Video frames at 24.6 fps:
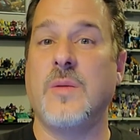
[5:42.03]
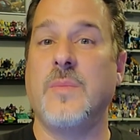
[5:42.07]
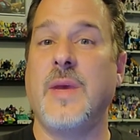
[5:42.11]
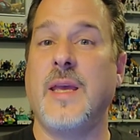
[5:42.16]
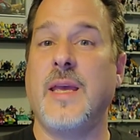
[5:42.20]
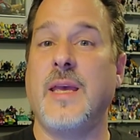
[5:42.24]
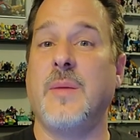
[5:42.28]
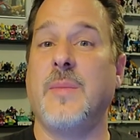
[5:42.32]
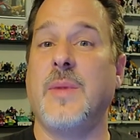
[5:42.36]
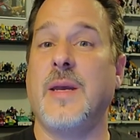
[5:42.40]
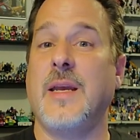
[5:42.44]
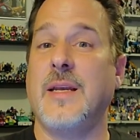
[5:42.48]

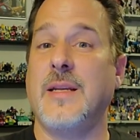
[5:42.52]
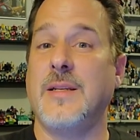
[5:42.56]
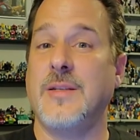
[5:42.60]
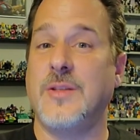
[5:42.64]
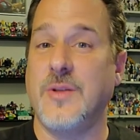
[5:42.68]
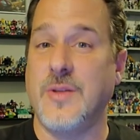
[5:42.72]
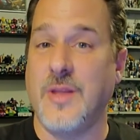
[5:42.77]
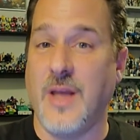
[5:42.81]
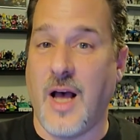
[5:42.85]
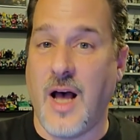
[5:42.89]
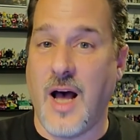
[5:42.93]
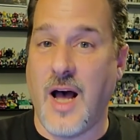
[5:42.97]
him
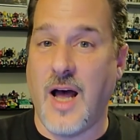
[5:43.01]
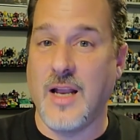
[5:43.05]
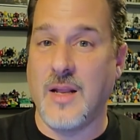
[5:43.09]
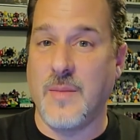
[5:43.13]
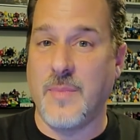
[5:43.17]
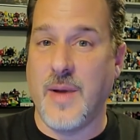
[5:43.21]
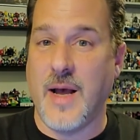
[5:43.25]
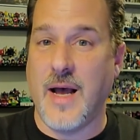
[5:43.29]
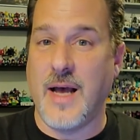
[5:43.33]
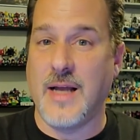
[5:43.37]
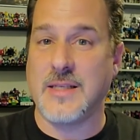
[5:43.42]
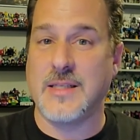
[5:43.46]
into the
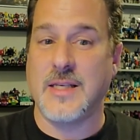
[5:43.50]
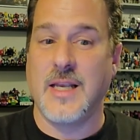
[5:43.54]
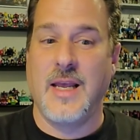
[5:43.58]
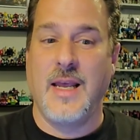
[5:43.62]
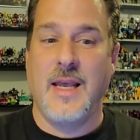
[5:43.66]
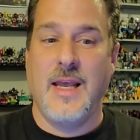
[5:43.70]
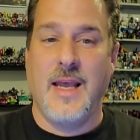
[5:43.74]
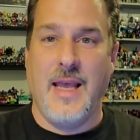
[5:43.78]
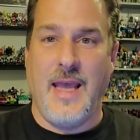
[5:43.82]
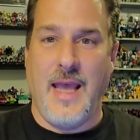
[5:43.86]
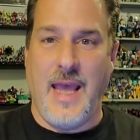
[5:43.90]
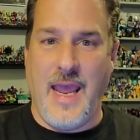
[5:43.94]
Autobots,
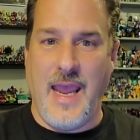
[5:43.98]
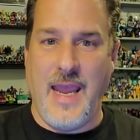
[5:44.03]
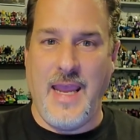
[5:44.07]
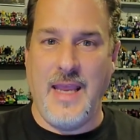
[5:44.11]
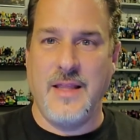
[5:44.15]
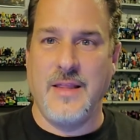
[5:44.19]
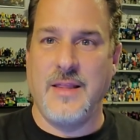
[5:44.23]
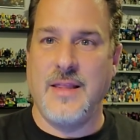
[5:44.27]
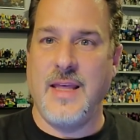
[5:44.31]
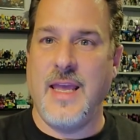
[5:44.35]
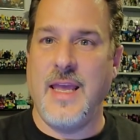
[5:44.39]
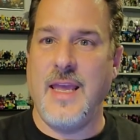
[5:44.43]

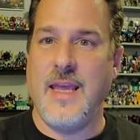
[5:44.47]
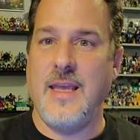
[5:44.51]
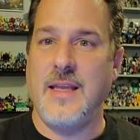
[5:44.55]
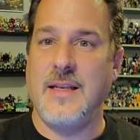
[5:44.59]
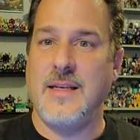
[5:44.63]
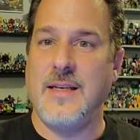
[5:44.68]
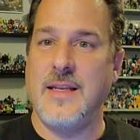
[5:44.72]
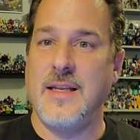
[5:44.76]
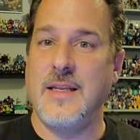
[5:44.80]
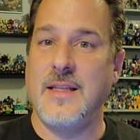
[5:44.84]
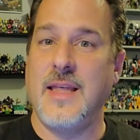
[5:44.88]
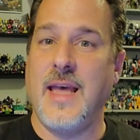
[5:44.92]
and they
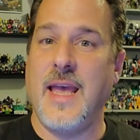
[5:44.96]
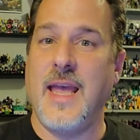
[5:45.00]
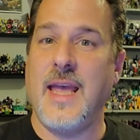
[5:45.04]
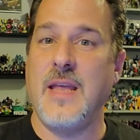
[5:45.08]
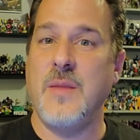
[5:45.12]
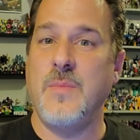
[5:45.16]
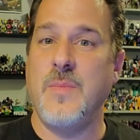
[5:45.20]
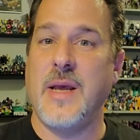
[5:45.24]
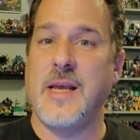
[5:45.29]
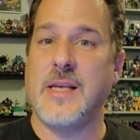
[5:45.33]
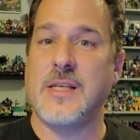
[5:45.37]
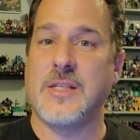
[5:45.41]
did the
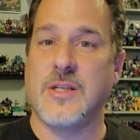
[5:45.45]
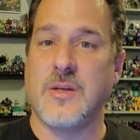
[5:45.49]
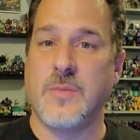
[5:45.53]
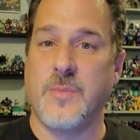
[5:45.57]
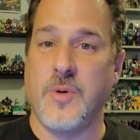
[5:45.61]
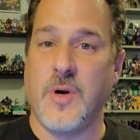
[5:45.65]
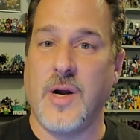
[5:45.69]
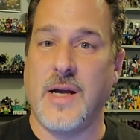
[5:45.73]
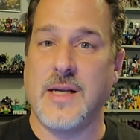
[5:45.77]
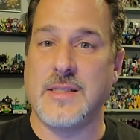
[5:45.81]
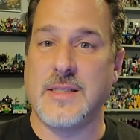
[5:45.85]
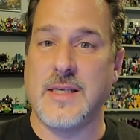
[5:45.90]
headmaster
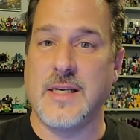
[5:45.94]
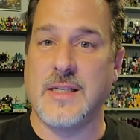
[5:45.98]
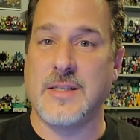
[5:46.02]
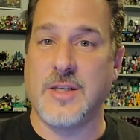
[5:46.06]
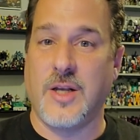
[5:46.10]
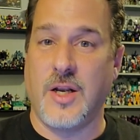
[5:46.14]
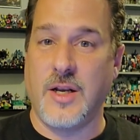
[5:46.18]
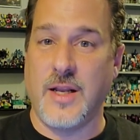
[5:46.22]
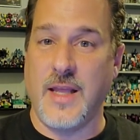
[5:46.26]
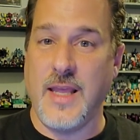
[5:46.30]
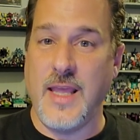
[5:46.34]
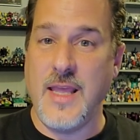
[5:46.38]
process
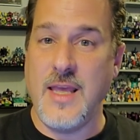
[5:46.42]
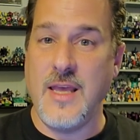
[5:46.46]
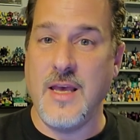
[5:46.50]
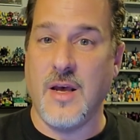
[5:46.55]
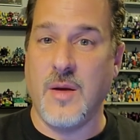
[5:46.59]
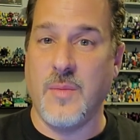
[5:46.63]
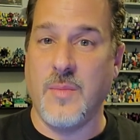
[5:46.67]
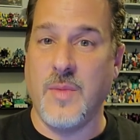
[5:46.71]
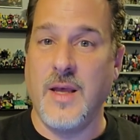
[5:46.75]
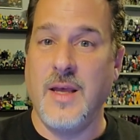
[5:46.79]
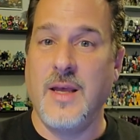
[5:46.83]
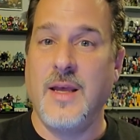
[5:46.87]
on
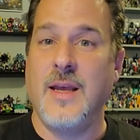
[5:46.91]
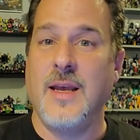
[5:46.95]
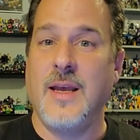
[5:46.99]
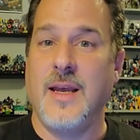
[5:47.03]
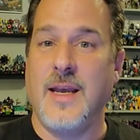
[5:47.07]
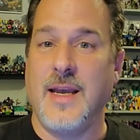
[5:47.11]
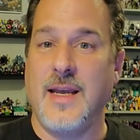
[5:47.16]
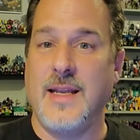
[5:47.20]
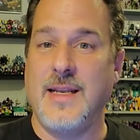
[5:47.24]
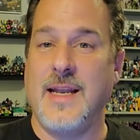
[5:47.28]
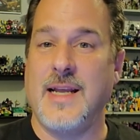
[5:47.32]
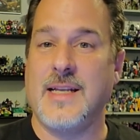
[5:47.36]
him,
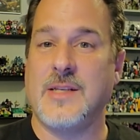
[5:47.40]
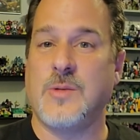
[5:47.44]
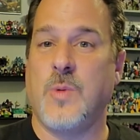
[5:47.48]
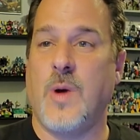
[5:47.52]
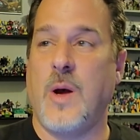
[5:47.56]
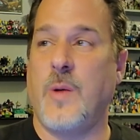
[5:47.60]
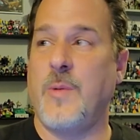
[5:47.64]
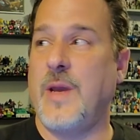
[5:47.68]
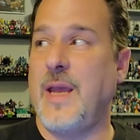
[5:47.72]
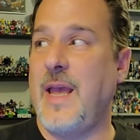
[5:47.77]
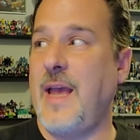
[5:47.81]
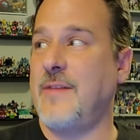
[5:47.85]
and that's
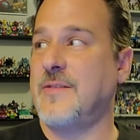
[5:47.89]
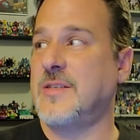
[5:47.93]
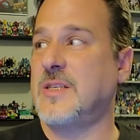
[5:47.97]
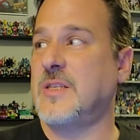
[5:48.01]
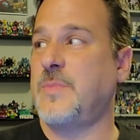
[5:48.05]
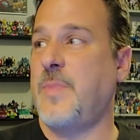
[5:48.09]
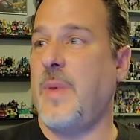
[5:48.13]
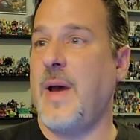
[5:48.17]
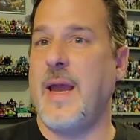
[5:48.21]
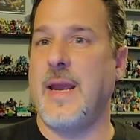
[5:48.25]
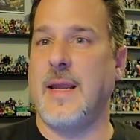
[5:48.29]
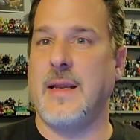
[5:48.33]
why we have
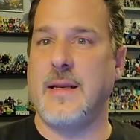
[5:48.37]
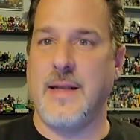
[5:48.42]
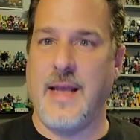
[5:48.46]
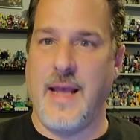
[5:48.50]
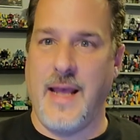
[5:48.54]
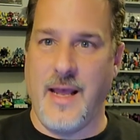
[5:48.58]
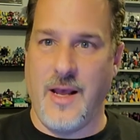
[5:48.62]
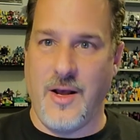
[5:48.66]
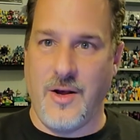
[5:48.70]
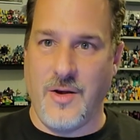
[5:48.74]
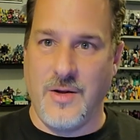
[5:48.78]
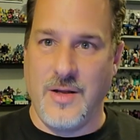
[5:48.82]
Spike
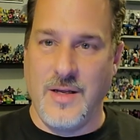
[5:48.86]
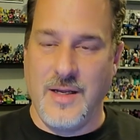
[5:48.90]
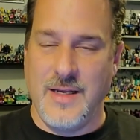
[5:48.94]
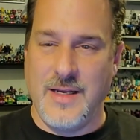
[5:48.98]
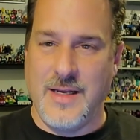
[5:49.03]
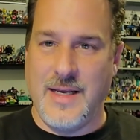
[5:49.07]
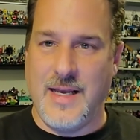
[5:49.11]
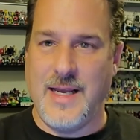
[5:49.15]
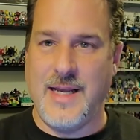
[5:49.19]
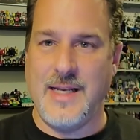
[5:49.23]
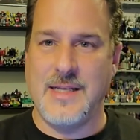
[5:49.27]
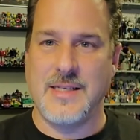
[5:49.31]
now
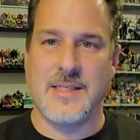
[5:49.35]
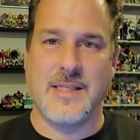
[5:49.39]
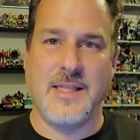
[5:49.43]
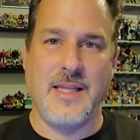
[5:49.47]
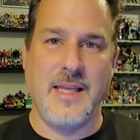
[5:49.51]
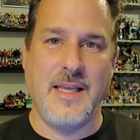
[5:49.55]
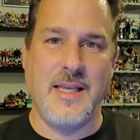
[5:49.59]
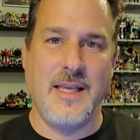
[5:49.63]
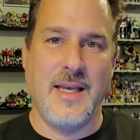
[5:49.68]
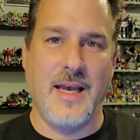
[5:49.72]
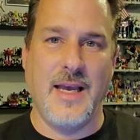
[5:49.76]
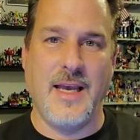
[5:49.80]
as
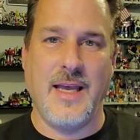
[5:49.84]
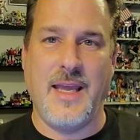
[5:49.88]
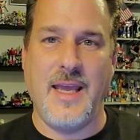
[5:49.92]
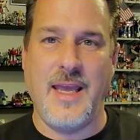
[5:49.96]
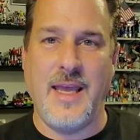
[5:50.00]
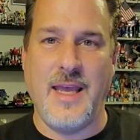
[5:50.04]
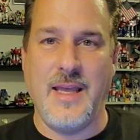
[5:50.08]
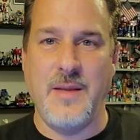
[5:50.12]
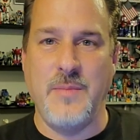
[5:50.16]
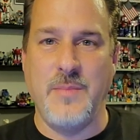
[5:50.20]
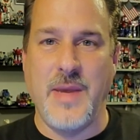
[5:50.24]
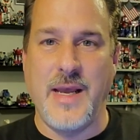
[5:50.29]
the
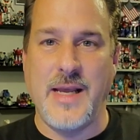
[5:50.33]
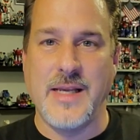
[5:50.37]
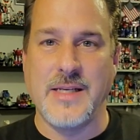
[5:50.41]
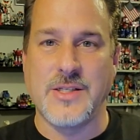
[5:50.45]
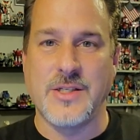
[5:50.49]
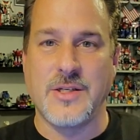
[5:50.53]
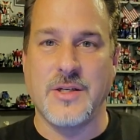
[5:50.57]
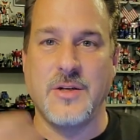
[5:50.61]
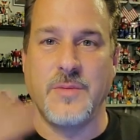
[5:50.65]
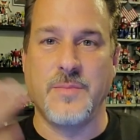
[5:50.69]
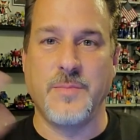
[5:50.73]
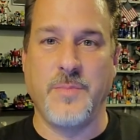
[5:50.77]

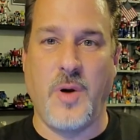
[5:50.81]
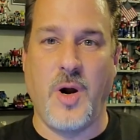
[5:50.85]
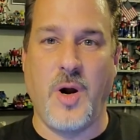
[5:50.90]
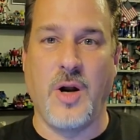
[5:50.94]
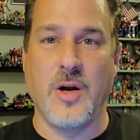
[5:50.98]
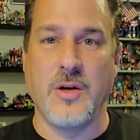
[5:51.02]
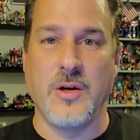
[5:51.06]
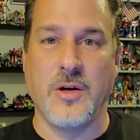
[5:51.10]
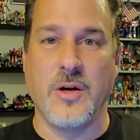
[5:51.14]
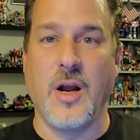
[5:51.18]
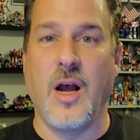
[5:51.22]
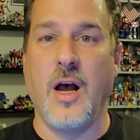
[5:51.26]
headmaster
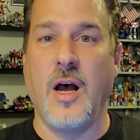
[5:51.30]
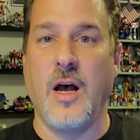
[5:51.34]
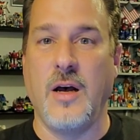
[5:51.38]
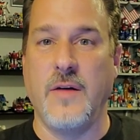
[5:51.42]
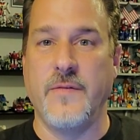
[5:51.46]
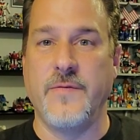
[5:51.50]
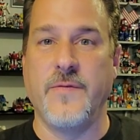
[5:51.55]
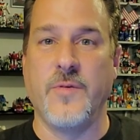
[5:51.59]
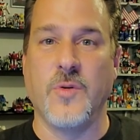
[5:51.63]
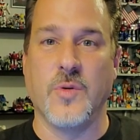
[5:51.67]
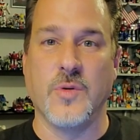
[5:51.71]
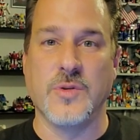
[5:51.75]
partner
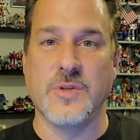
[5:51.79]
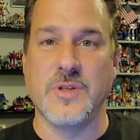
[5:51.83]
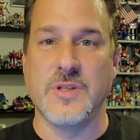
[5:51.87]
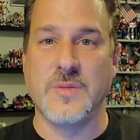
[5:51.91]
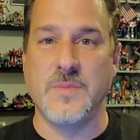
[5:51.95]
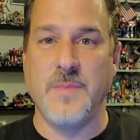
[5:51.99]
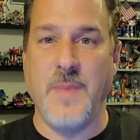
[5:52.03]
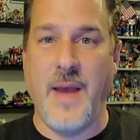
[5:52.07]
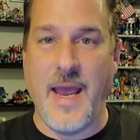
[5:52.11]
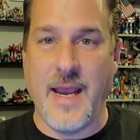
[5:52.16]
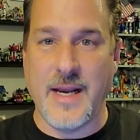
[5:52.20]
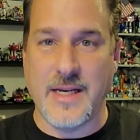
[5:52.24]
of
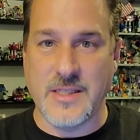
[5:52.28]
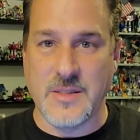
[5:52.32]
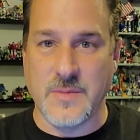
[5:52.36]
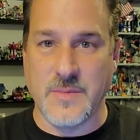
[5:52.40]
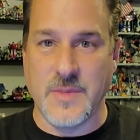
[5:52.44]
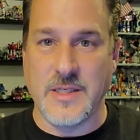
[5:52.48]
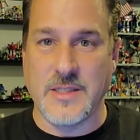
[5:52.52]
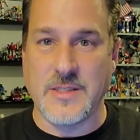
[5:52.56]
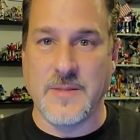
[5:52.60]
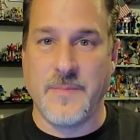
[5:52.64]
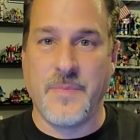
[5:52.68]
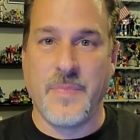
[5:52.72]
Fortress
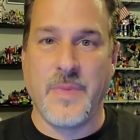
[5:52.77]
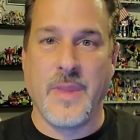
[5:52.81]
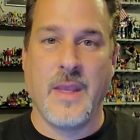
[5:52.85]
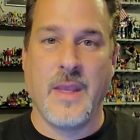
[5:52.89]
Maximus.